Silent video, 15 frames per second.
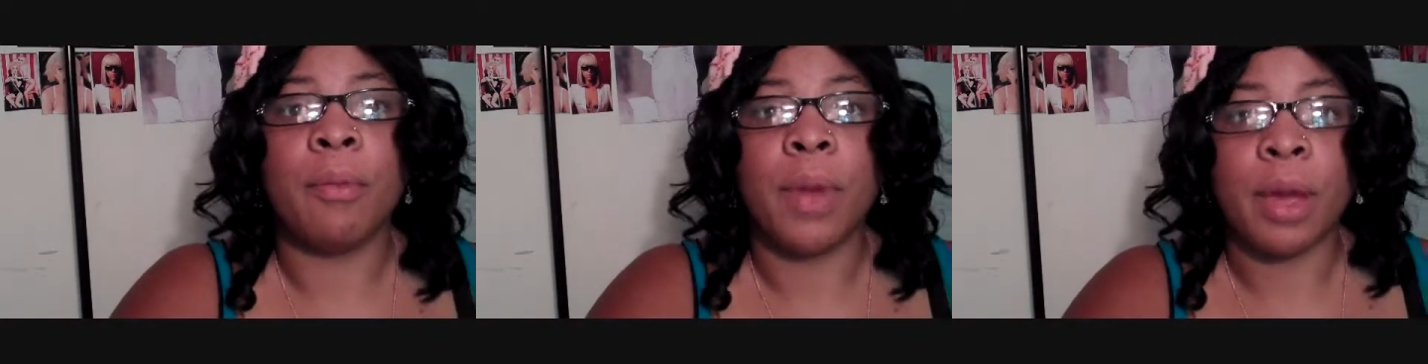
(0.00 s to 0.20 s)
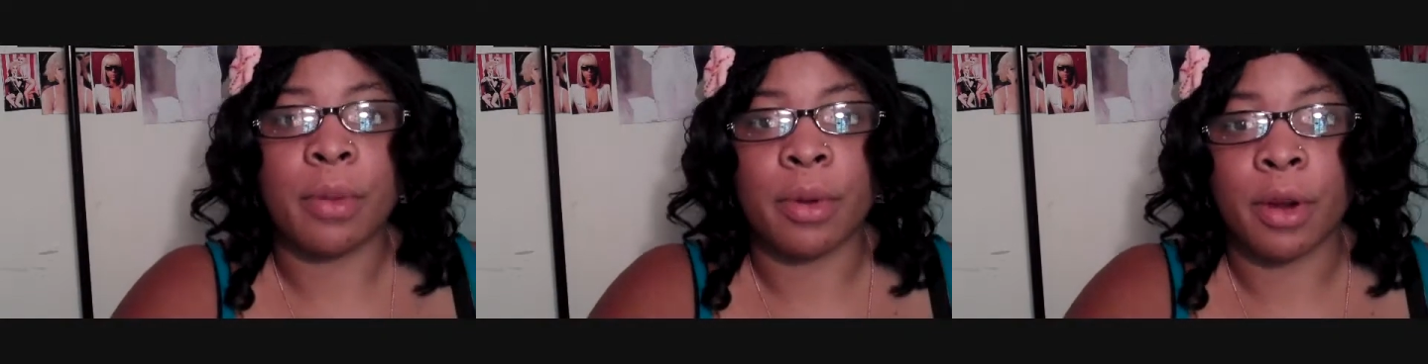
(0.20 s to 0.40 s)

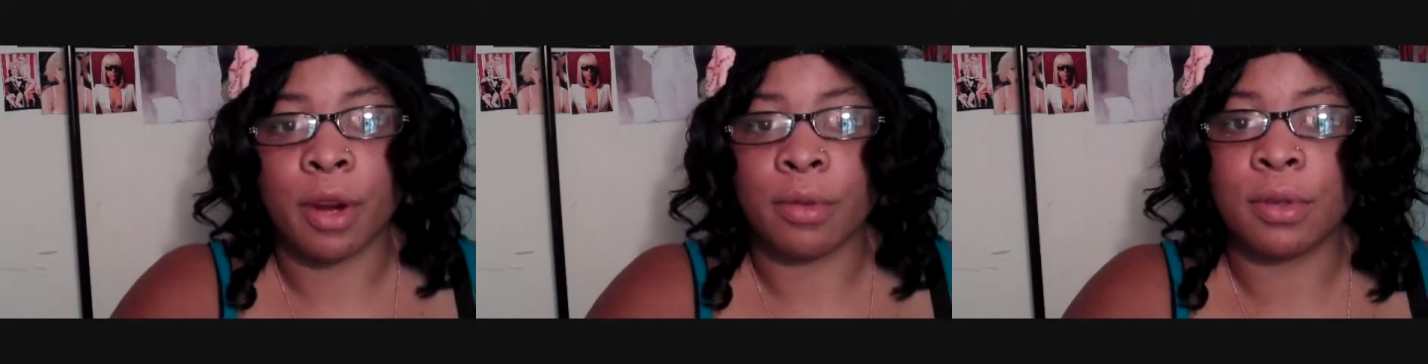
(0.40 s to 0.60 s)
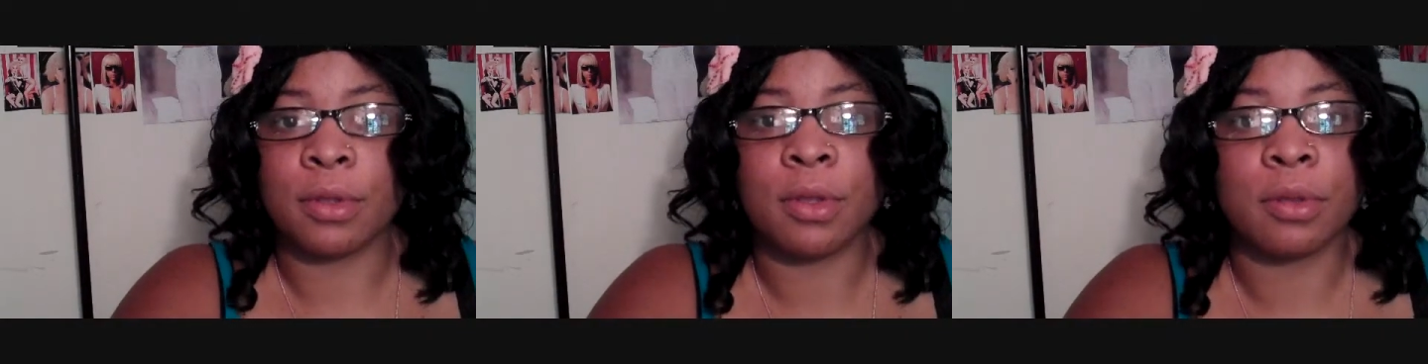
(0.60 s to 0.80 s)
Baby
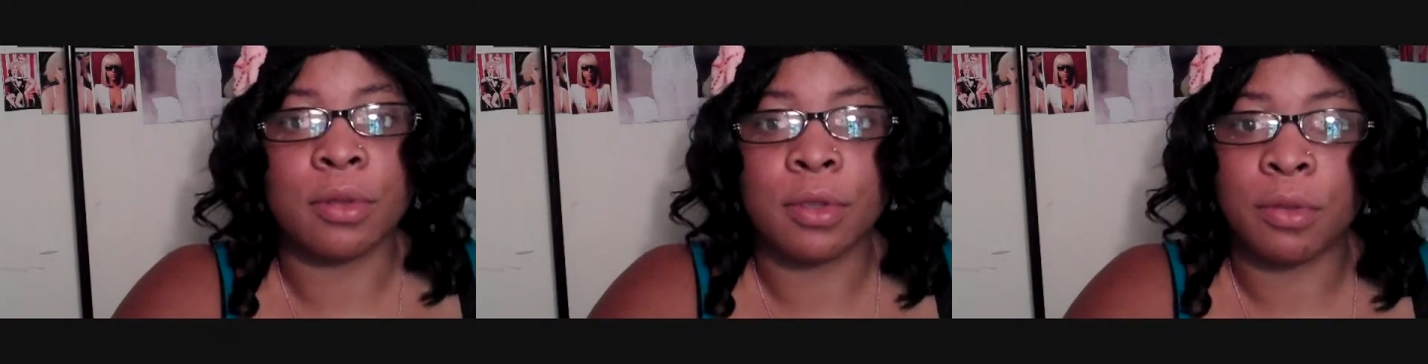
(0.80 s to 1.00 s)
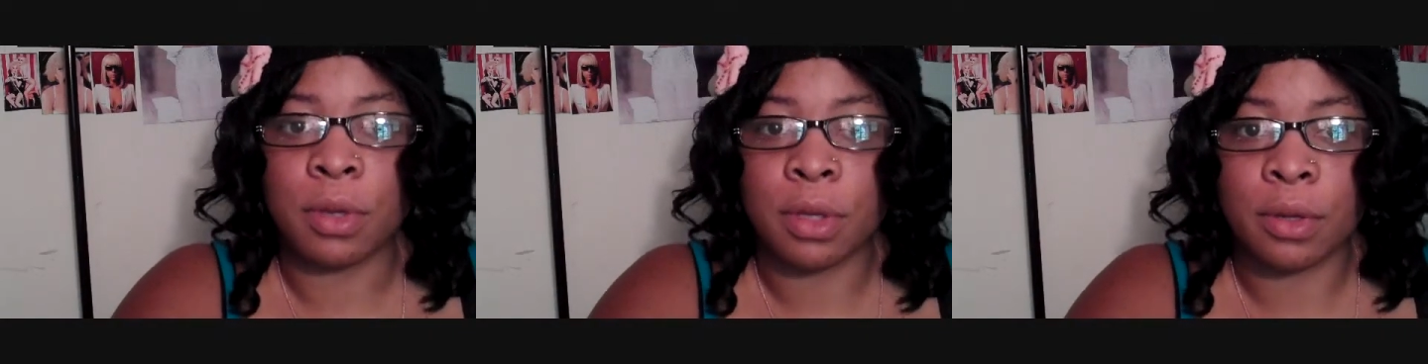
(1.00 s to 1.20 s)
girl was so
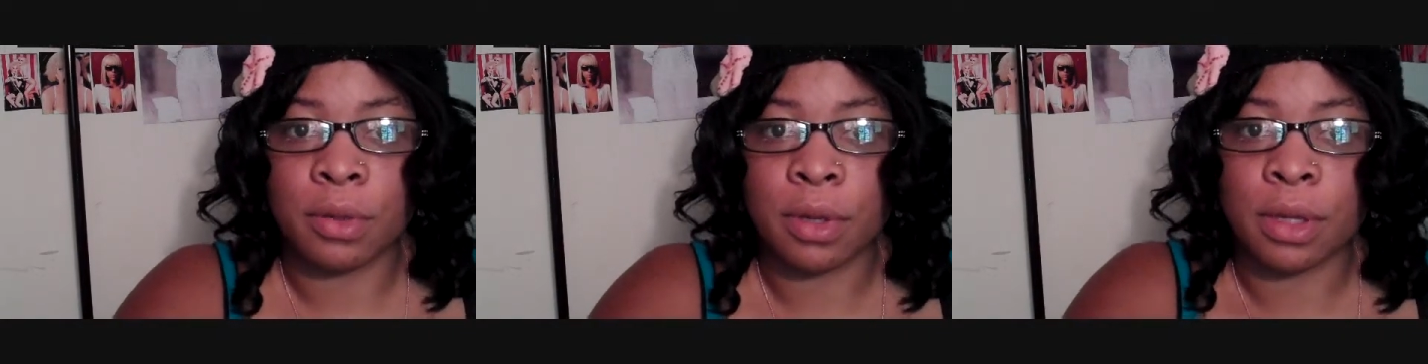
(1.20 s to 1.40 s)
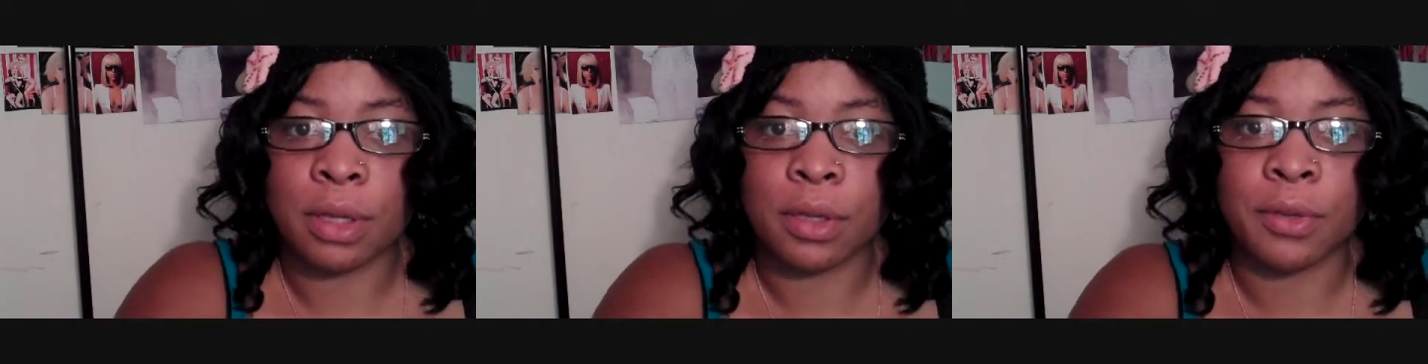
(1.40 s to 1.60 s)
sweet
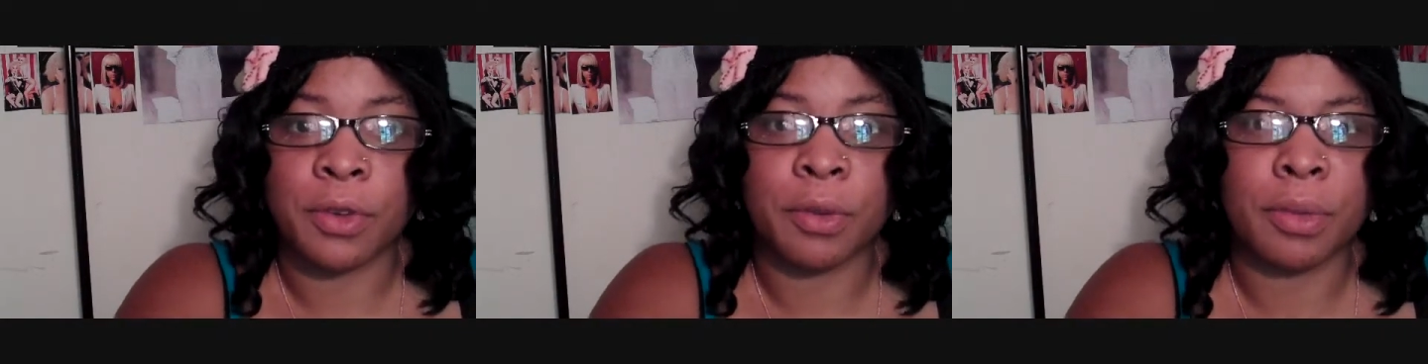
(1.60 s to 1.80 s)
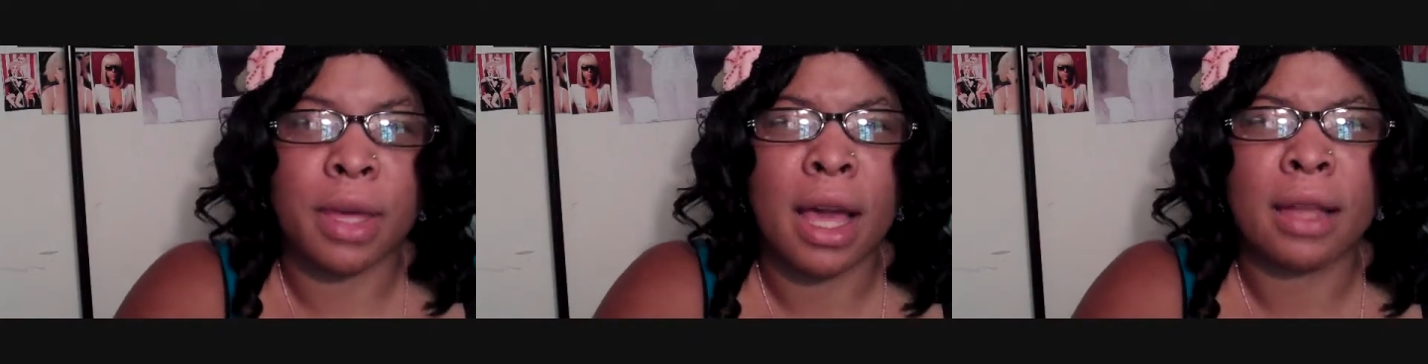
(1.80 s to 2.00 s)
doing this
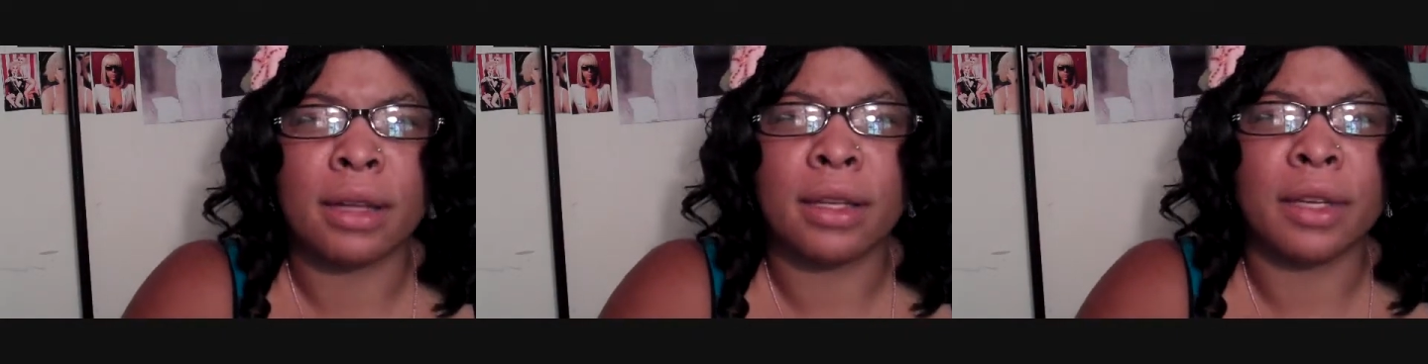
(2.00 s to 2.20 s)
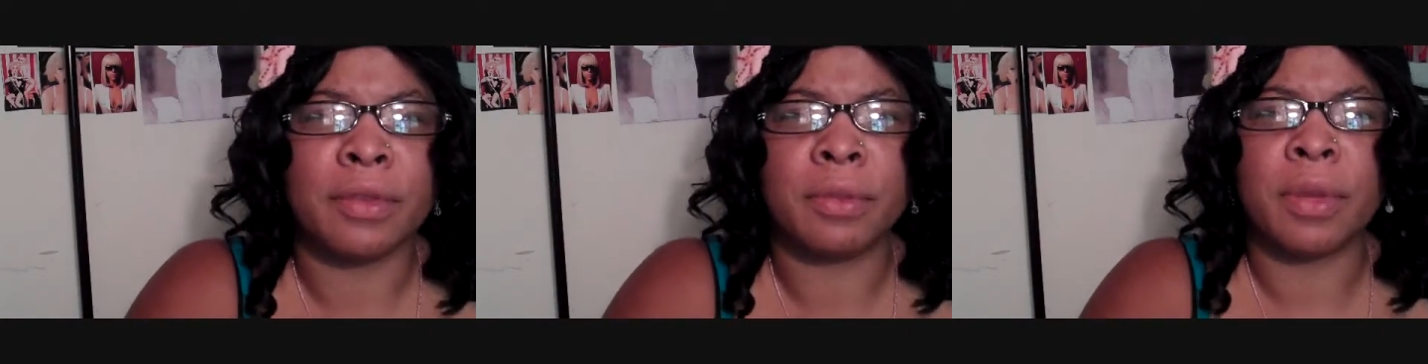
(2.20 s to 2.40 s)
for me. I
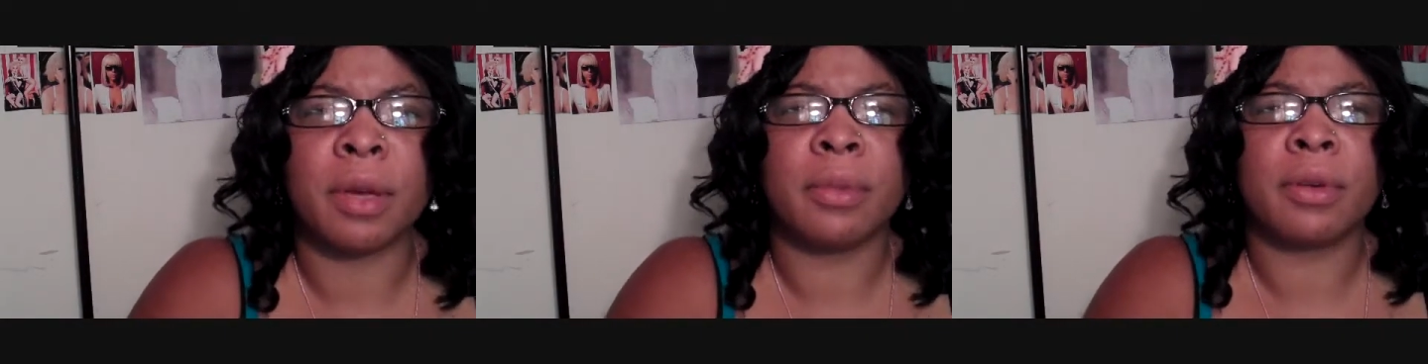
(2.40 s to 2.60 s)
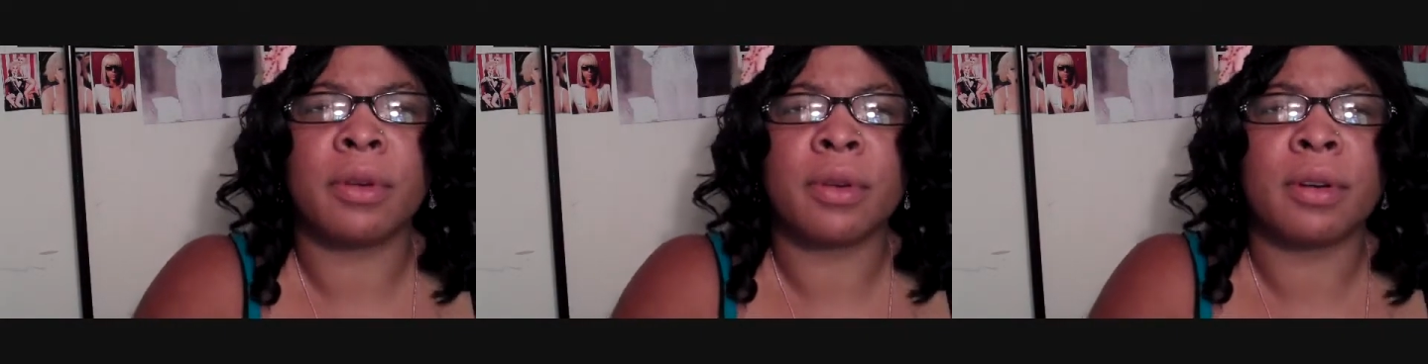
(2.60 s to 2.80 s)
love you,
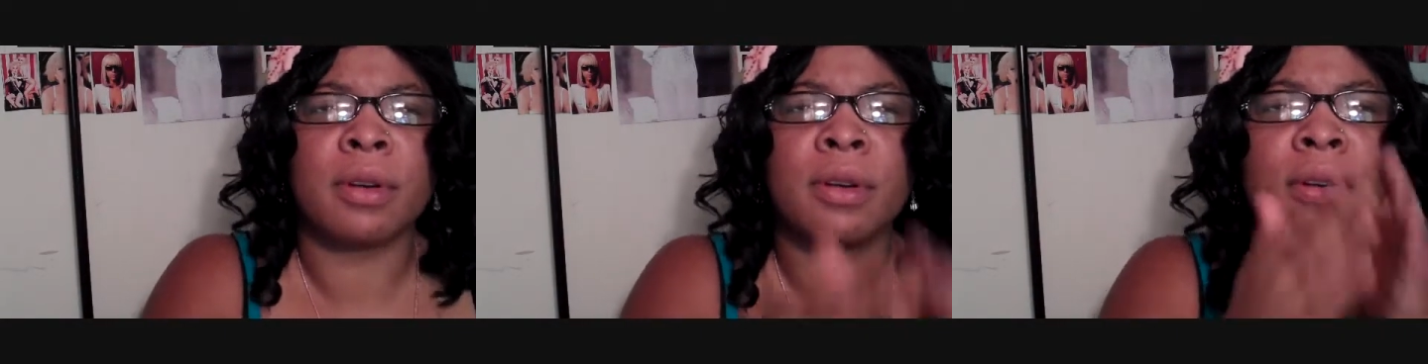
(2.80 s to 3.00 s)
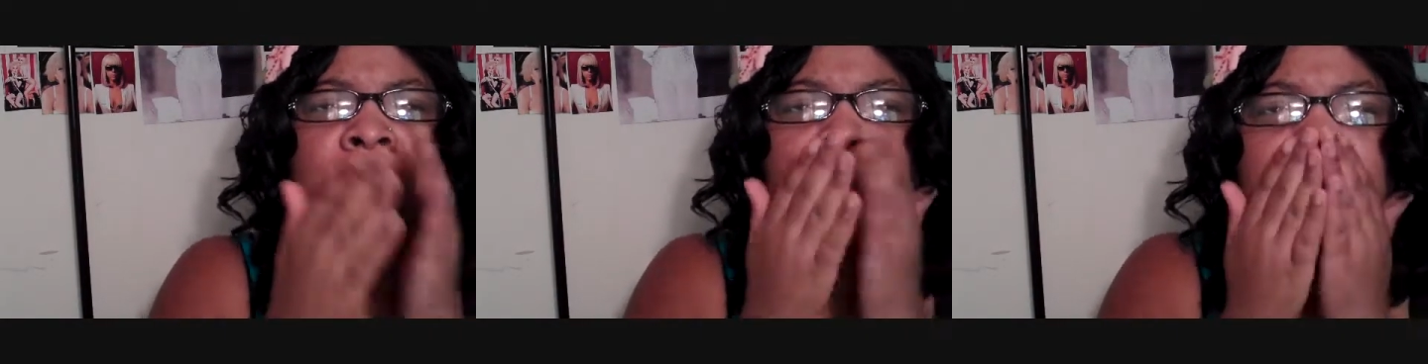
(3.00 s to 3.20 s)
baby
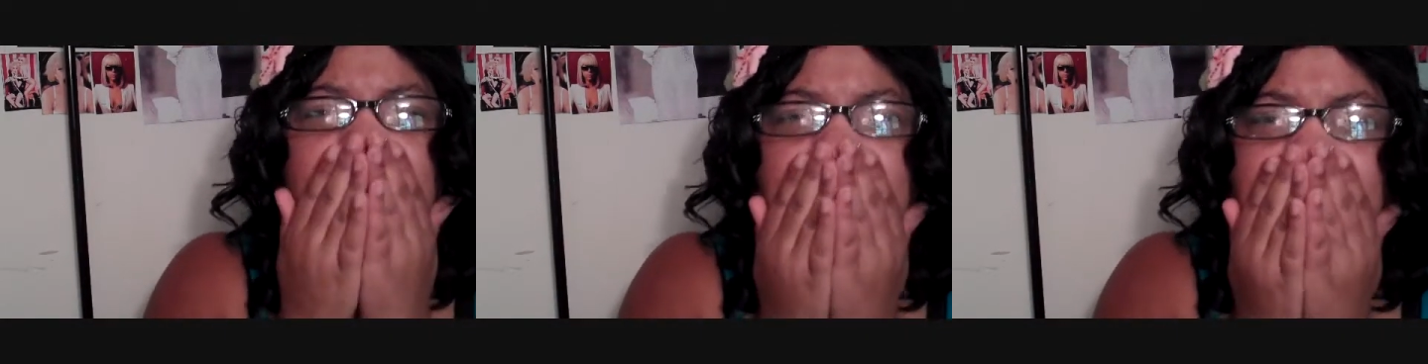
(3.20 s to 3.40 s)
girl.